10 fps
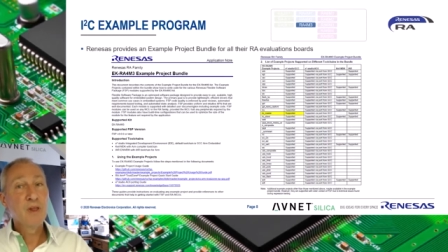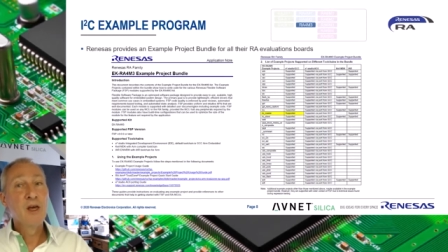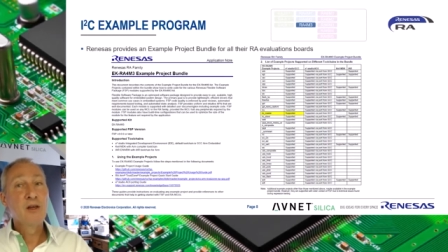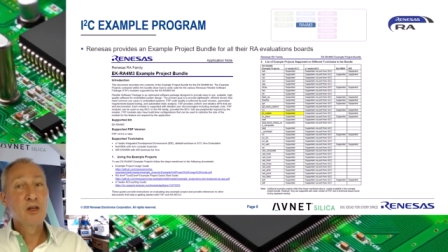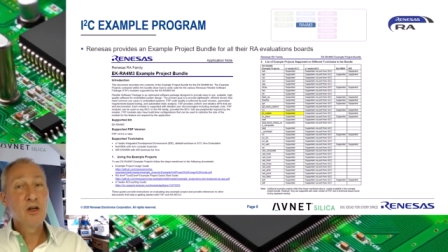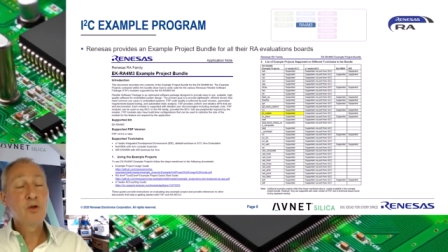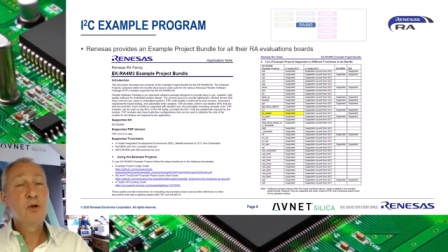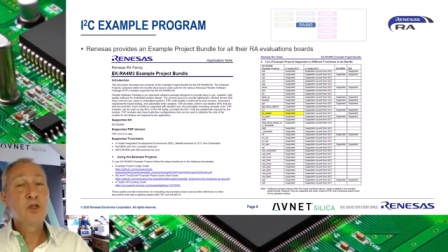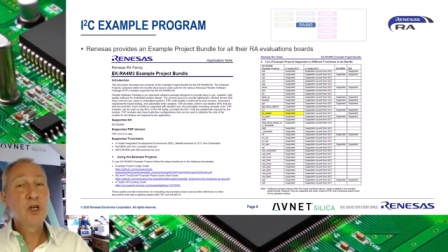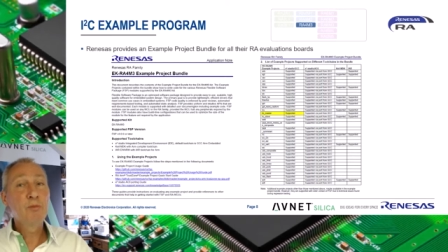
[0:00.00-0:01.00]
The I two
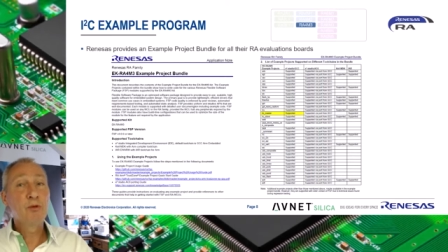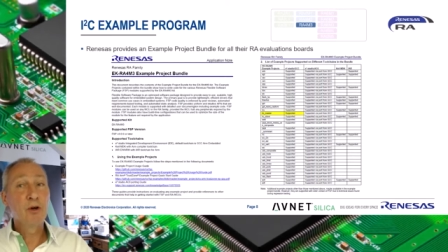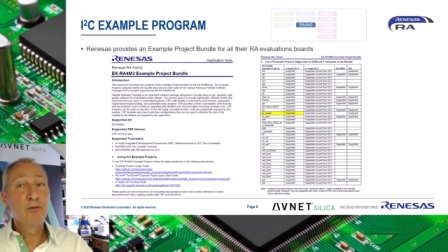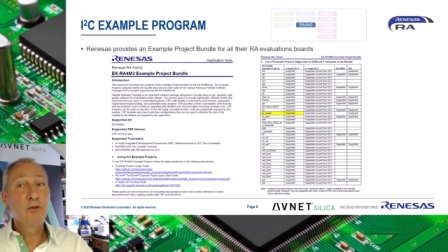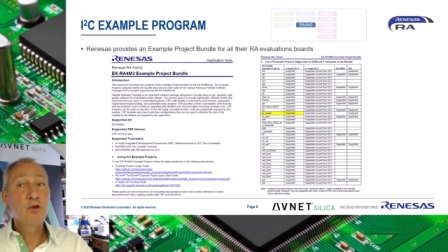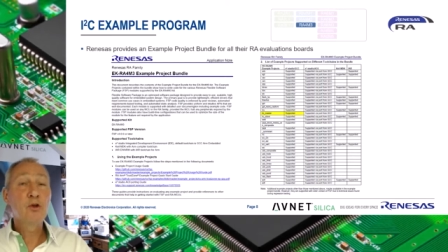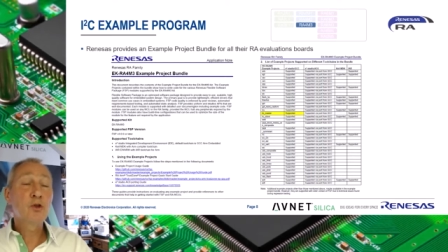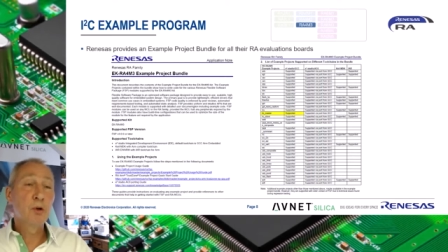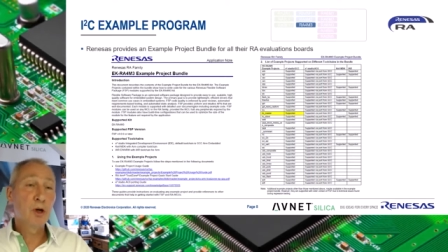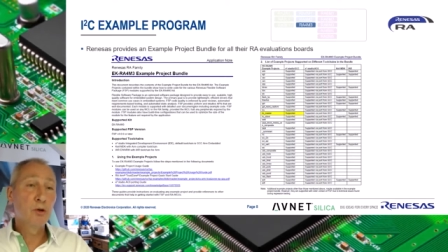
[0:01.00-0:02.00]
C peripheral is also
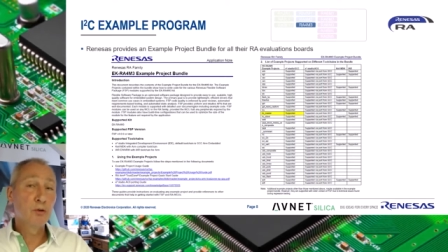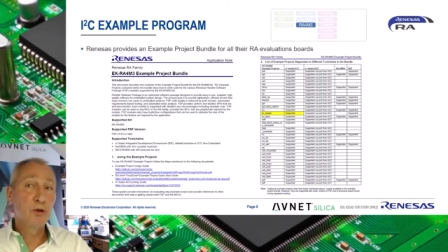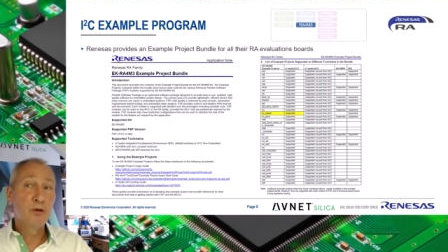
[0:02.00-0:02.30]
included.